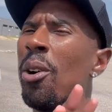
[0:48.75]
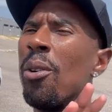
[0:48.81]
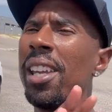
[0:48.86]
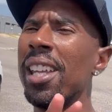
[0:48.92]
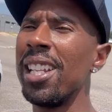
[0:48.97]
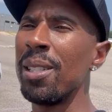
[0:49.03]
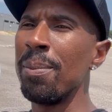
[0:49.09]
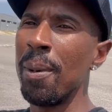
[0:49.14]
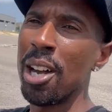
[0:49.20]

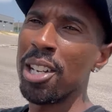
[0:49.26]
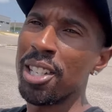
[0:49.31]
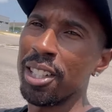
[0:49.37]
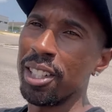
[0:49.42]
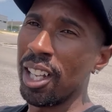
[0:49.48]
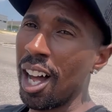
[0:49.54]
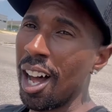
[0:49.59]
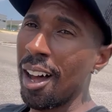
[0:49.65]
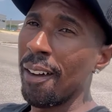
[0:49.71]
don't get as much
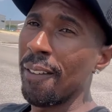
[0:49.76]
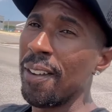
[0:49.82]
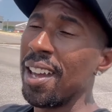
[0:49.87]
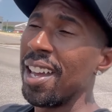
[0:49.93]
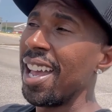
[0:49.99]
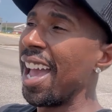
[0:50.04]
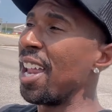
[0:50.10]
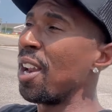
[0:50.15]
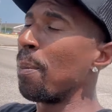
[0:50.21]
love
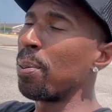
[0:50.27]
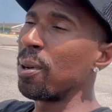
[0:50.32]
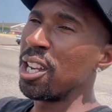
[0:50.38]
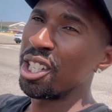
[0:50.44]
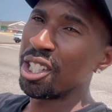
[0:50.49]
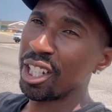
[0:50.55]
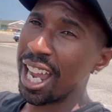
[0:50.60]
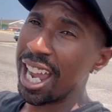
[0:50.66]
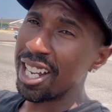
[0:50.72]
and
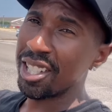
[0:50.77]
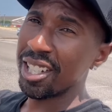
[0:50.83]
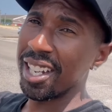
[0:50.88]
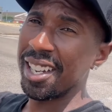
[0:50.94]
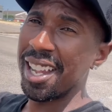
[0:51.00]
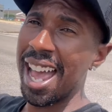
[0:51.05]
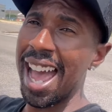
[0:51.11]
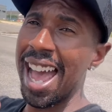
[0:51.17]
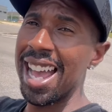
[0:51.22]

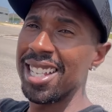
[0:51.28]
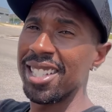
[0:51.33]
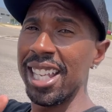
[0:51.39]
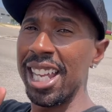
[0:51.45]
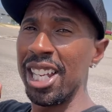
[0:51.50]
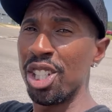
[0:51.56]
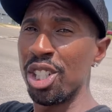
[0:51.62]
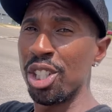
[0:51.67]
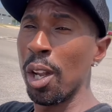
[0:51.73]
appreciation as
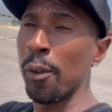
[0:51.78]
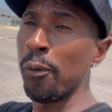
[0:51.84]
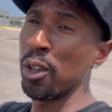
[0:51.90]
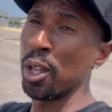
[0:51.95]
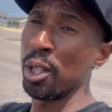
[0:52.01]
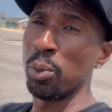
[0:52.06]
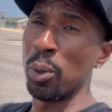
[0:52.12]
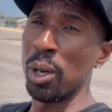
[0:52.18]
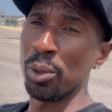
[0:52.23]
they should
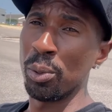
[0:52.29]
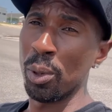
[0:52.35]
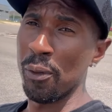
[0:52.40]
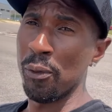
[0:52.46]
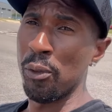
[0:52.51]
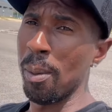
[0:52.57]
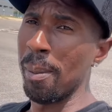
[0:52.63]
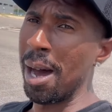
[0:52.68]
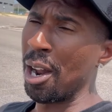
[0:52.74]
for the
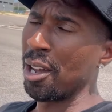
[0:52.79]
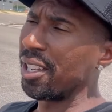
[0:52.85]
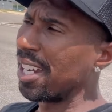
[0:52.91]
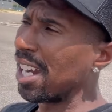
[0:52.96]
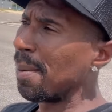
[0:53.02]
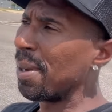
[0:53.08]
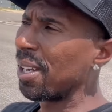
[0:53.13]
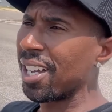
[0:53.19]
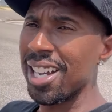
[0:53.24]
2024 model
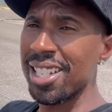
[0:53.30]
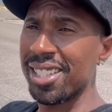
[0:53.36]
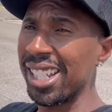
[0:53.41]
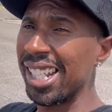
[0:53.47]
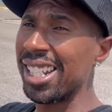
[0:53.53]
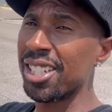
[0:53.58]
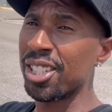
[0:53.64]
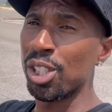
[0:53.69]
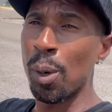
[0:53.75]
year because
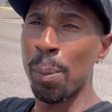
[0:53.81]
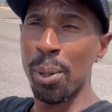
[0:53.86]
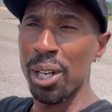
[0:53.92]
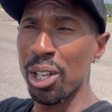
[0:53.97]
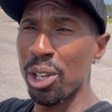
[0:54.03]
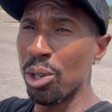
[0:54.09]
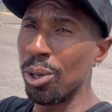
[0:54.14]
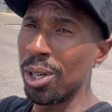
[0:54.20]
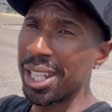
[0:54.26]
they're still
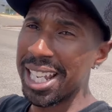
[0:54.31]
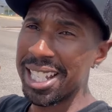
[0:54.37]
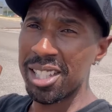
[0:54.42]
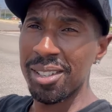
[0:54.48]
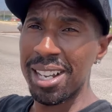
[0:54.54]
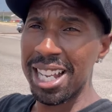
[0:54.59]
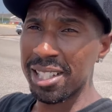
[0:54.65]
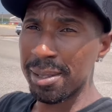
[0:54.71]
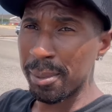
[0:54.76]
pretty cool. They
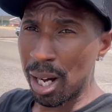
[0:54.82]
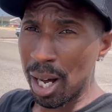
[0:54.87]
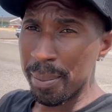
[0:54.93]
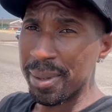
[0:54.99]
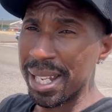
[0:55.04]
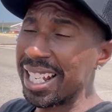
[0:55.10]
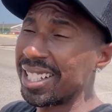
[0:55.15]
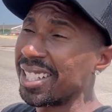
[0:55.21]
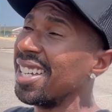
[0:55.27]
still got some
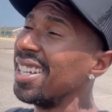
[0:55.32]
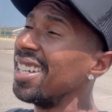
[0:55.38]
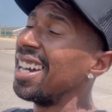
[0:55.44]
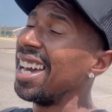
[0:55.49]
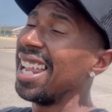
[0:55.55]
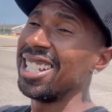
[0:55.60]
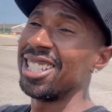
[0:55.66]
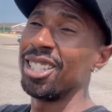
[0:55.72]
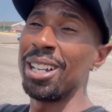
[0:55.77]
updates.
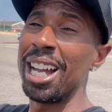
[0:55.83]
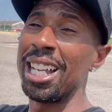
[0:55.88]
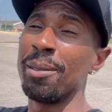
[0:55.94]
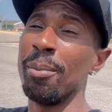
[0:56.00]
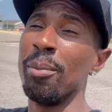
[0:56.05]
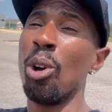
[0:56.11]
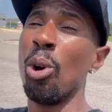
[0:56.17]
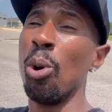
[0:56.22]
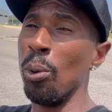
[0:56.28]
They still got
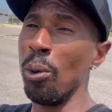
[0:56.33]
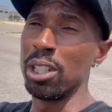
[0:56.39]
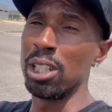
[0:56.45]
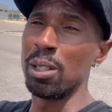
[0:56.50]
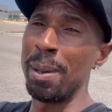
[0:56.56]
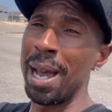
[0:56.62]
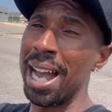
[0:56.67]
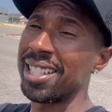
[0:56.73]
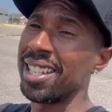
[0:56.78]
some cool
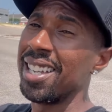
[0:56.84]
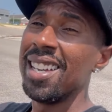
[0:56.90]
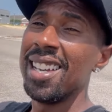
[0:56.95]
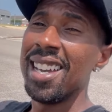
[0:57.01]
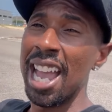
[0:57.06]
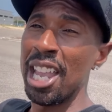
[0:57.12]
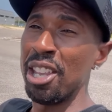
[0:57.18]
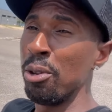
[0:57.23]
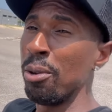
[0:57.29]
specs.
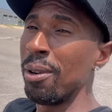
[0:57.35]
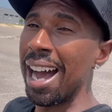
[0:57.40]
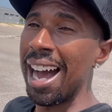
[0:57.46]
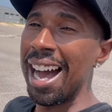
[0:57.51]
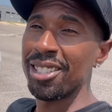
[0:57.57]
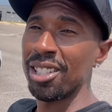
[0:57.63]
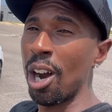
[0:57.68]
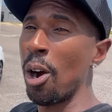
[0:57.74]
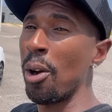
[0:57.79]
And you
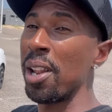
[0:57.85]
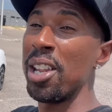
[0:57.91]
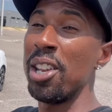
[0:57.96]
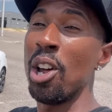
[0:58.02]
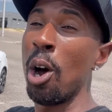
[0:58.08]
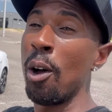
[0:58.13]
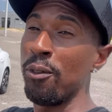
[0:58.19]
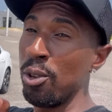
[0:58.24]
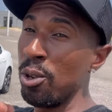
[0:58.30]
guys already
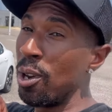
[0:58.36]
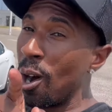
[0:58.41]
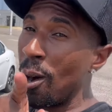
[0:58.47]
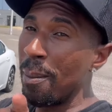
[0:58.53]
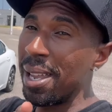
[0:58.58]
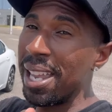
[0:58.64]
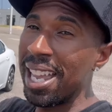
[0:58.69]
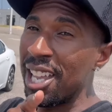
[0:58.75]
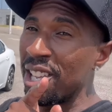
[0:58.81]
know, if you
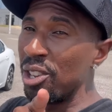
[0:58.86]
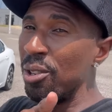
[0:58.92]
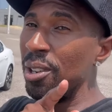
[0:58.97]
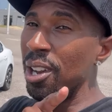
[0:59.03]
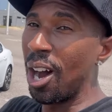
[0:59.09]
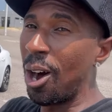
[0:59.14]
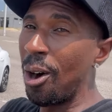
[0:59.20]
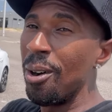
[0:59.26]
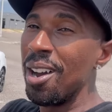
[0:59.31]
know me and you
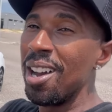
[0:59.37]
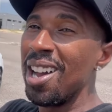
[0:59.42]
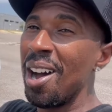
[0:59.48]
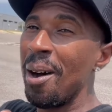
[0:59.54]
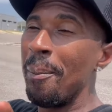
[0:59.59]
know